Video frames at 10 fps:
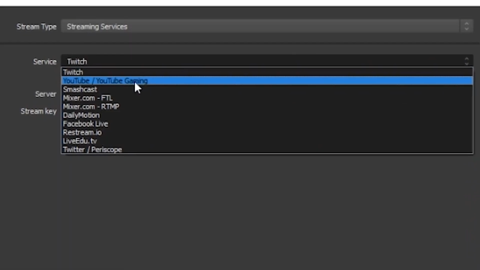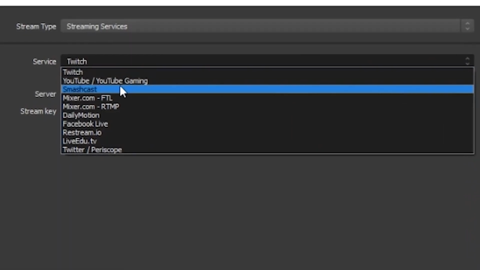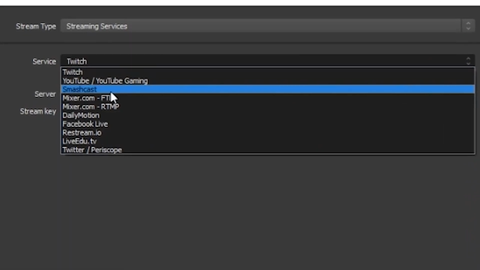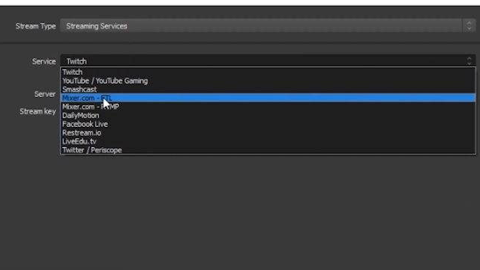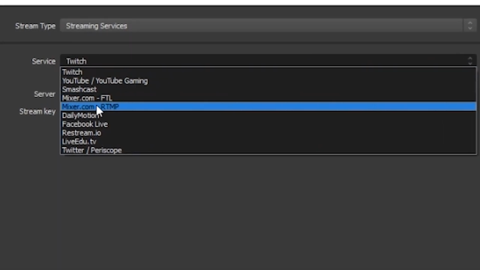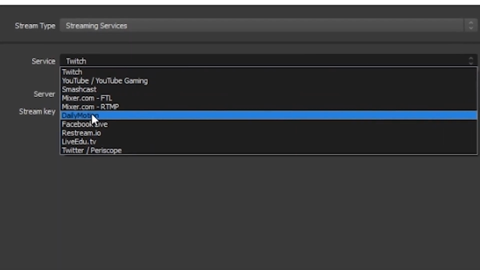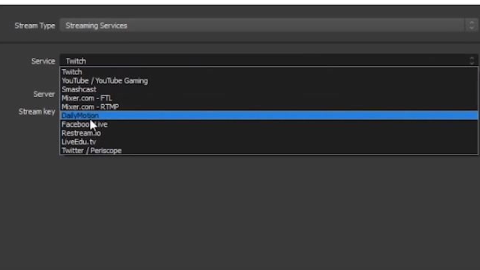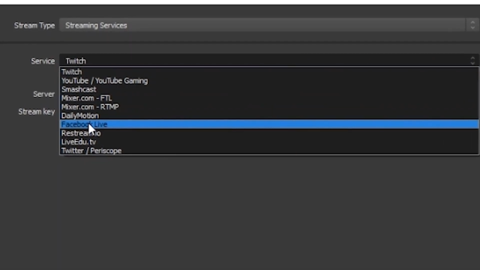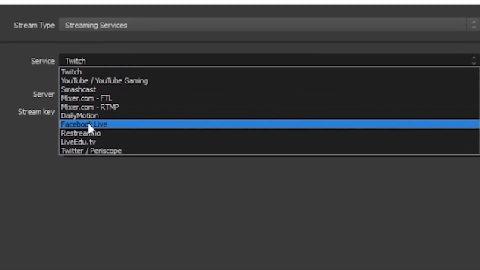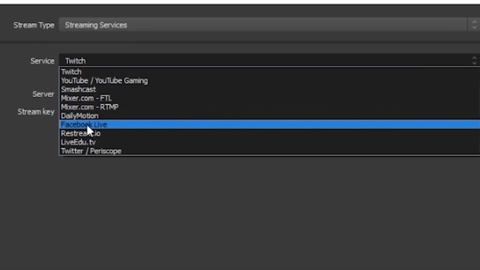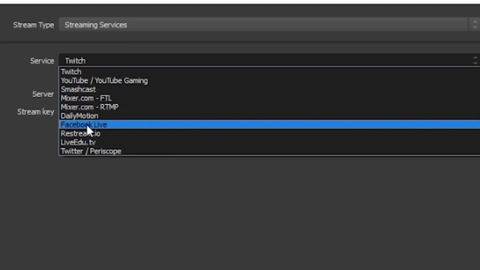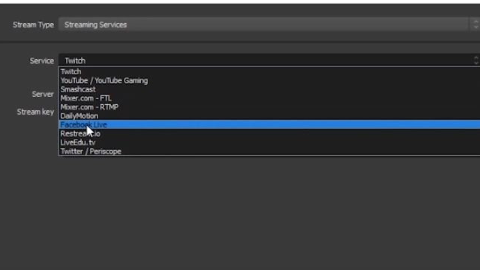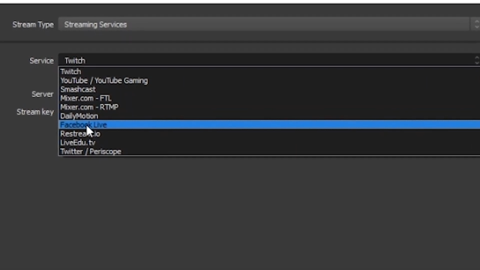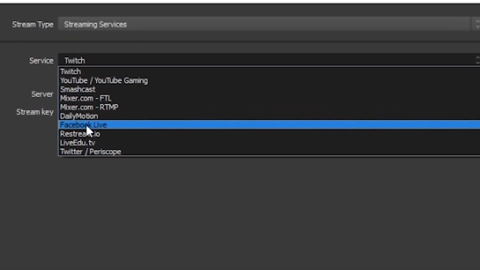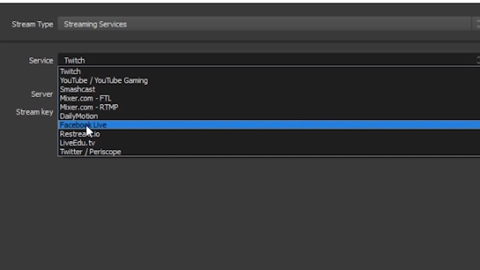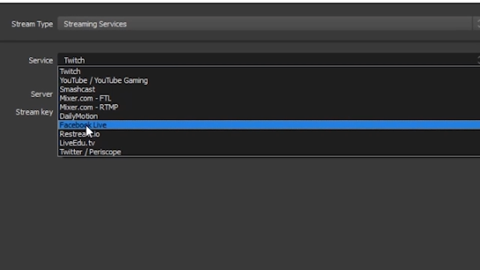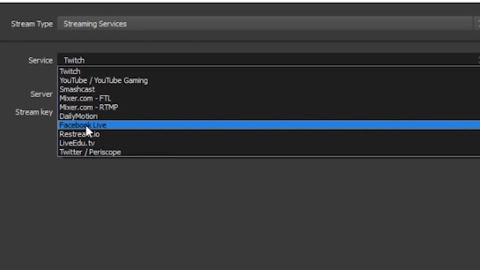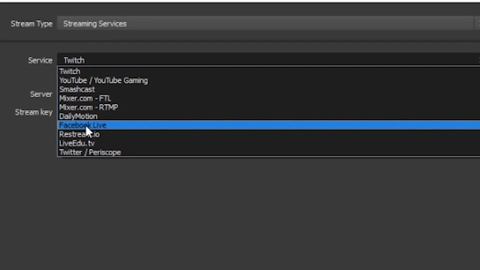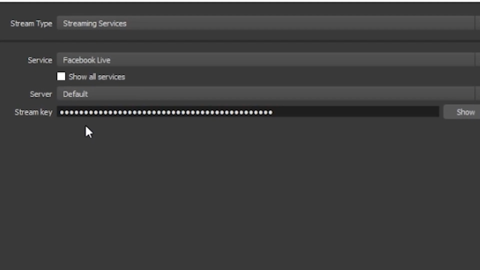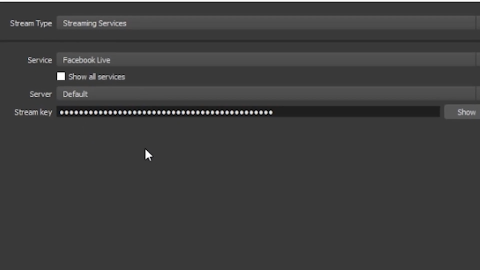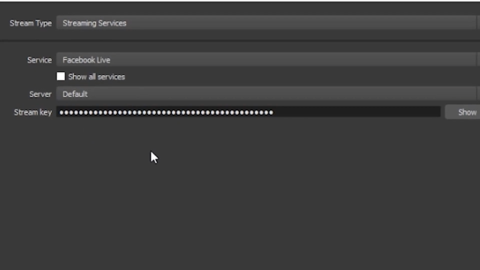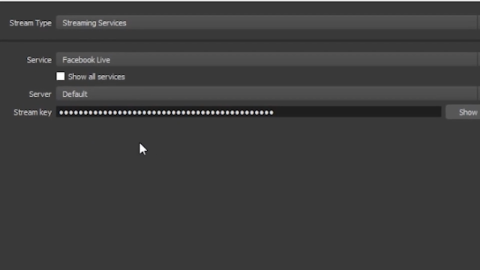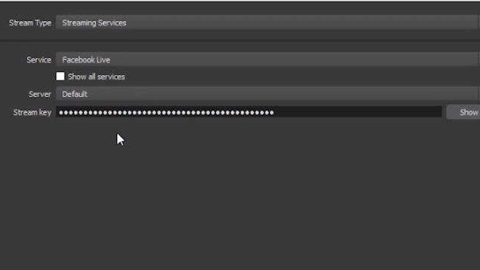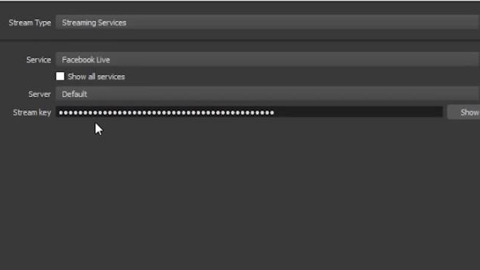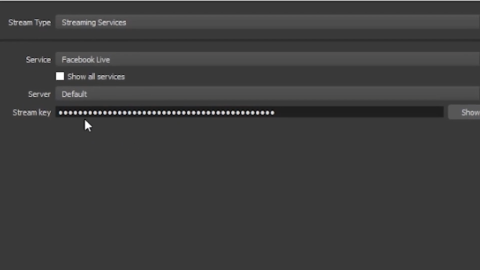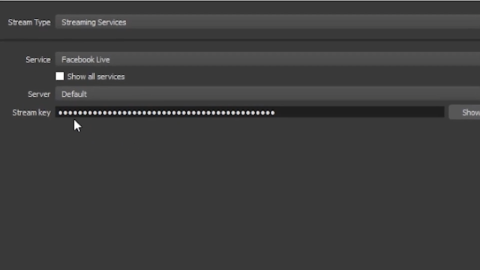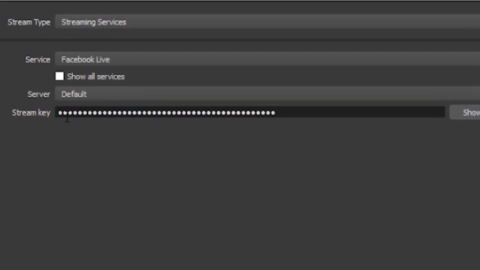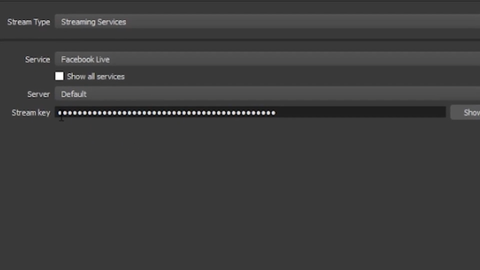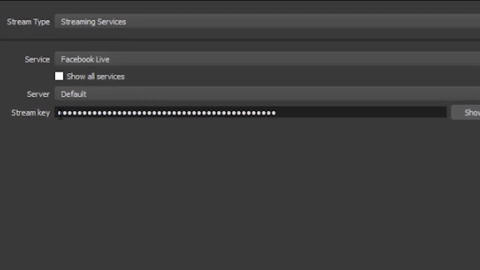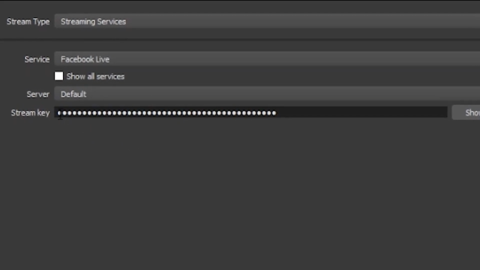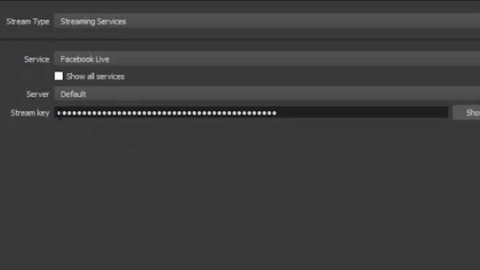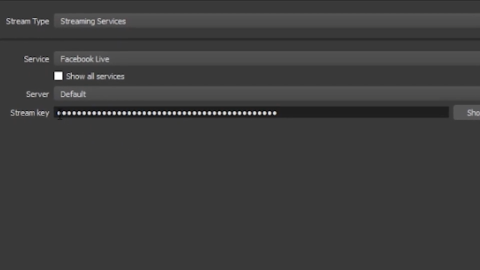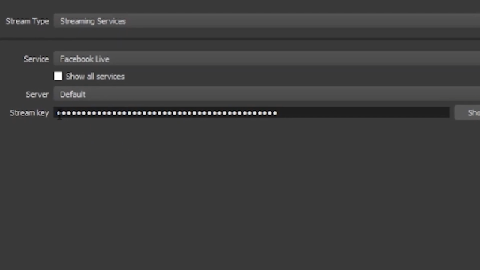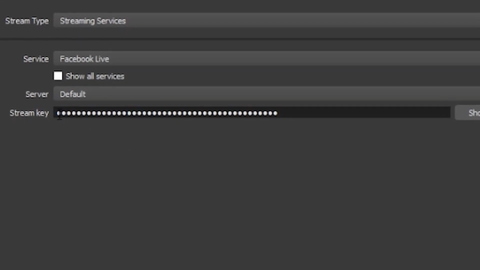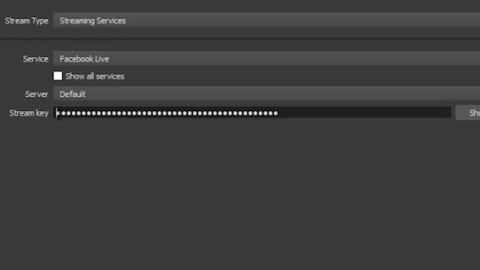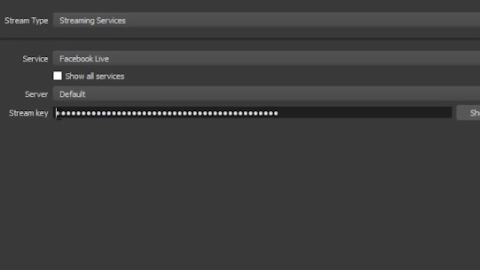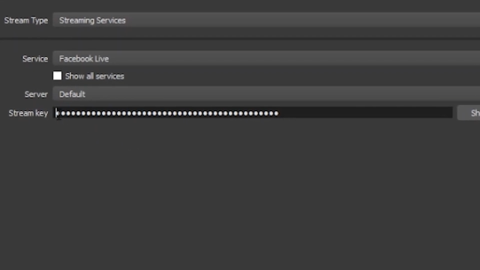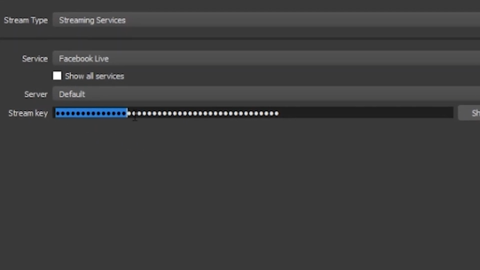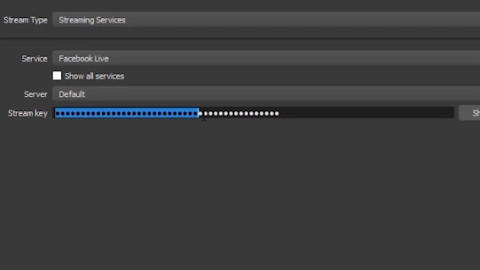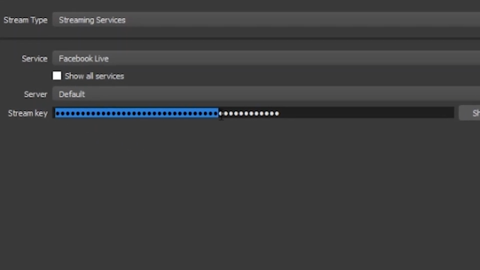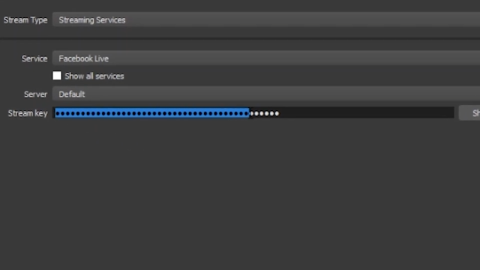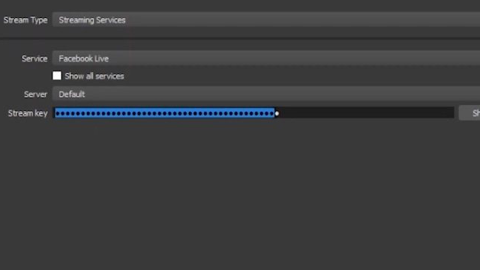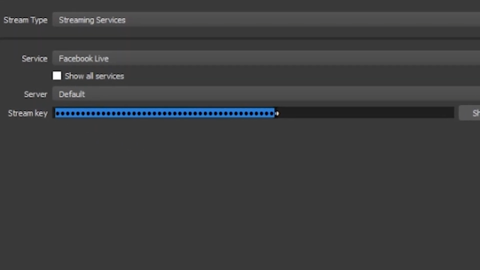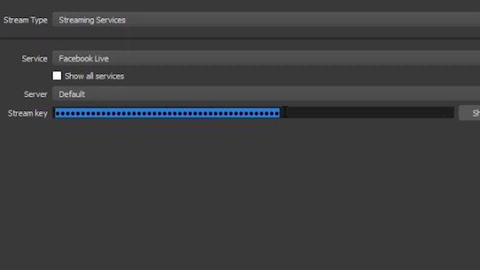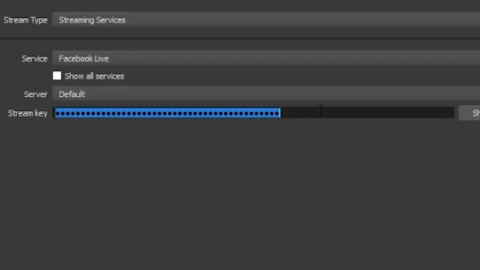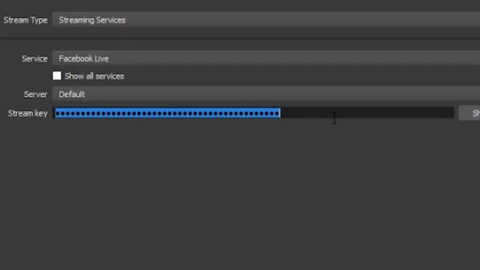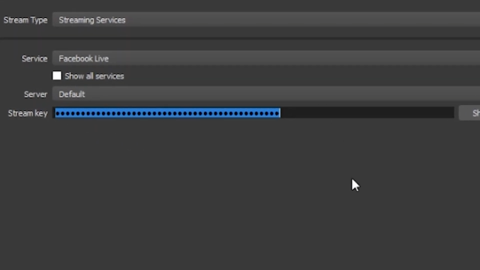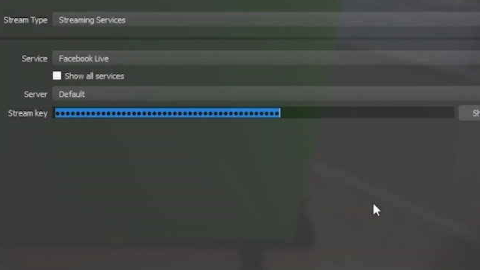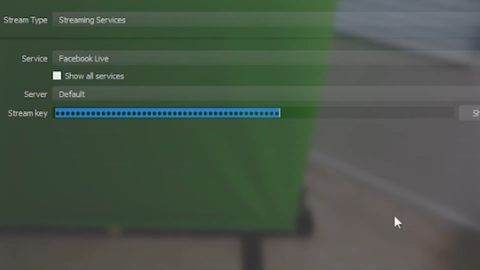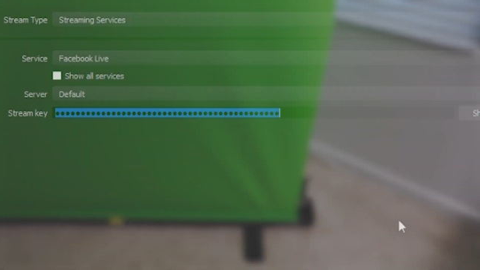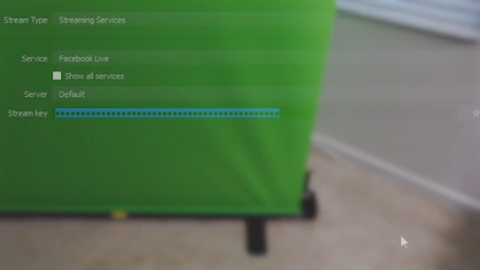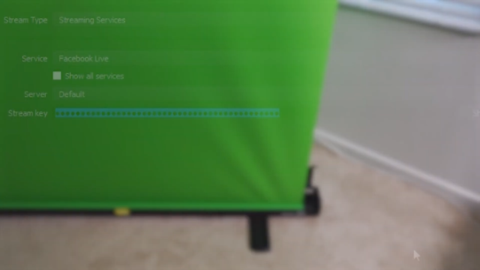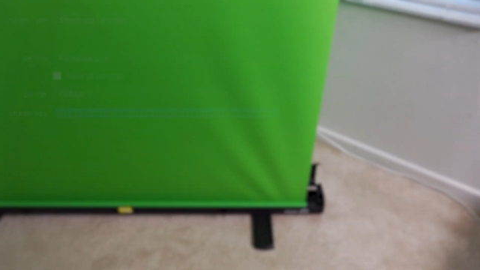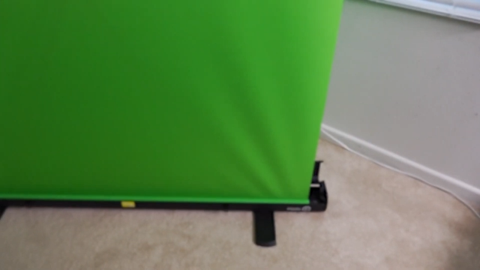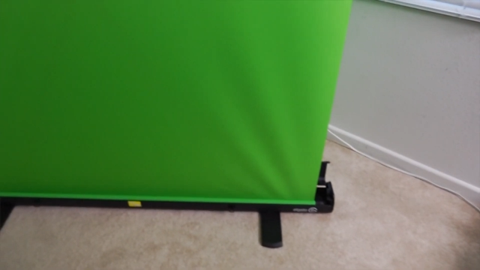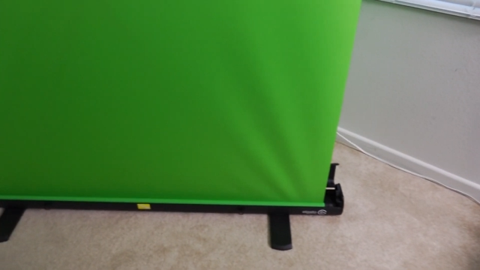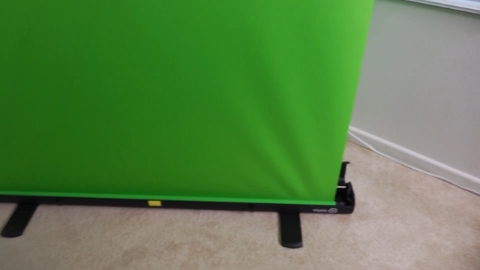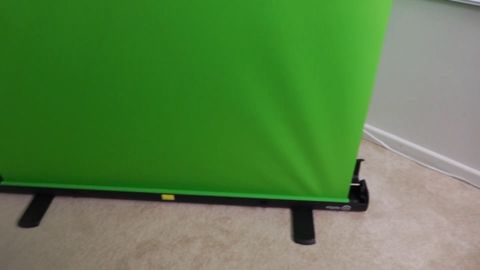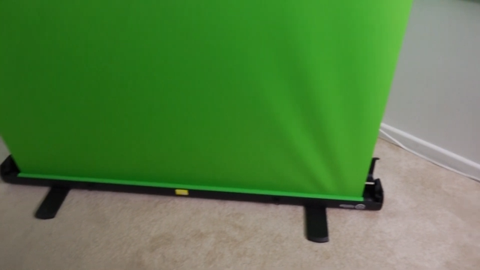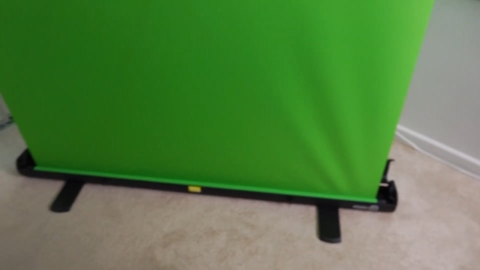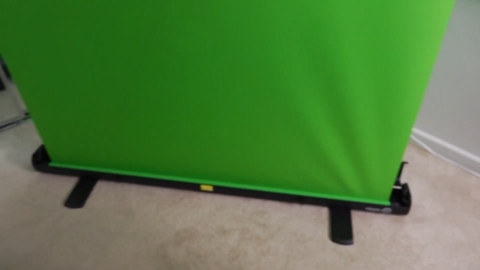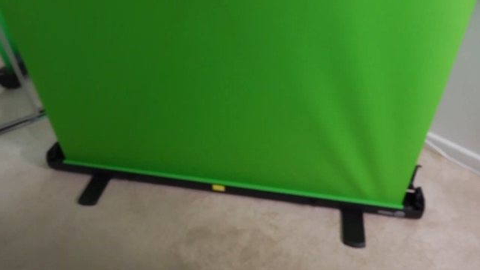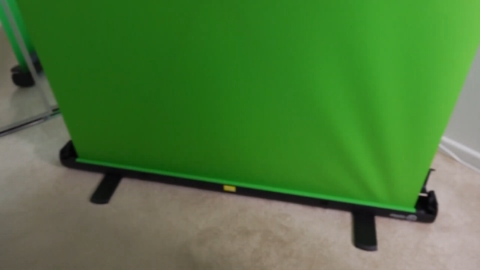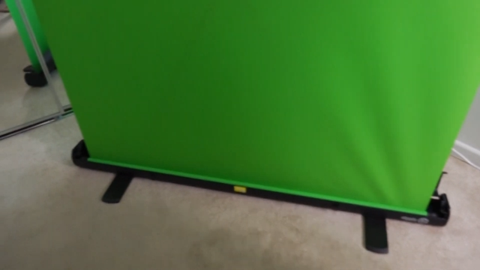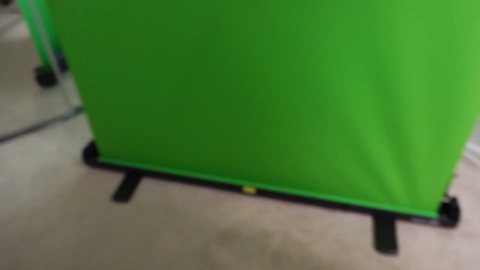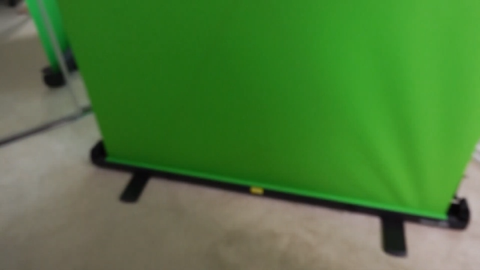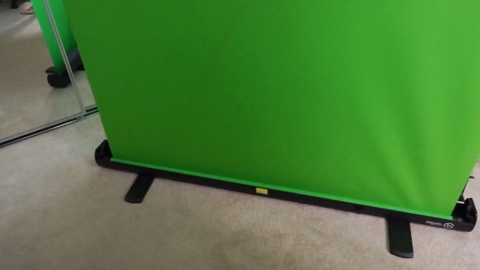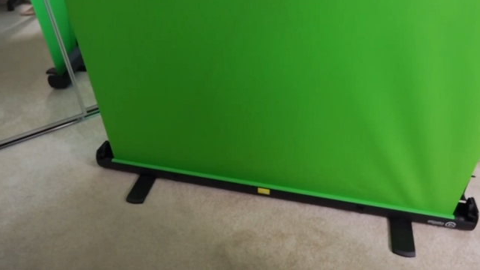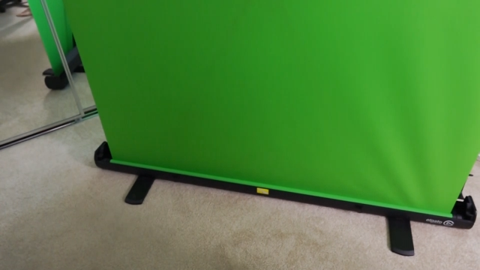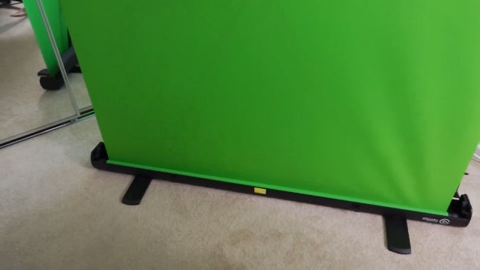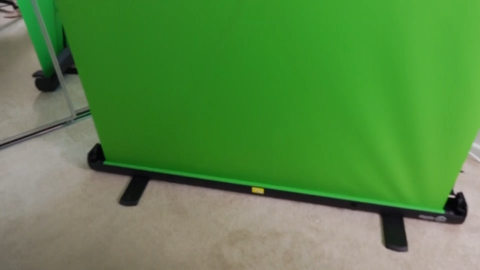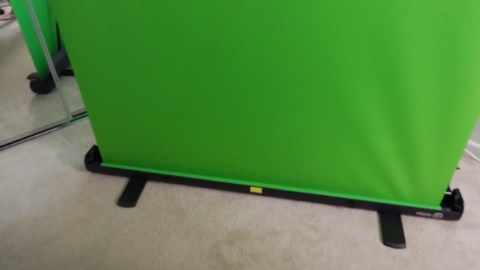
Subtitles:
No face is visible, so there are no lips to read.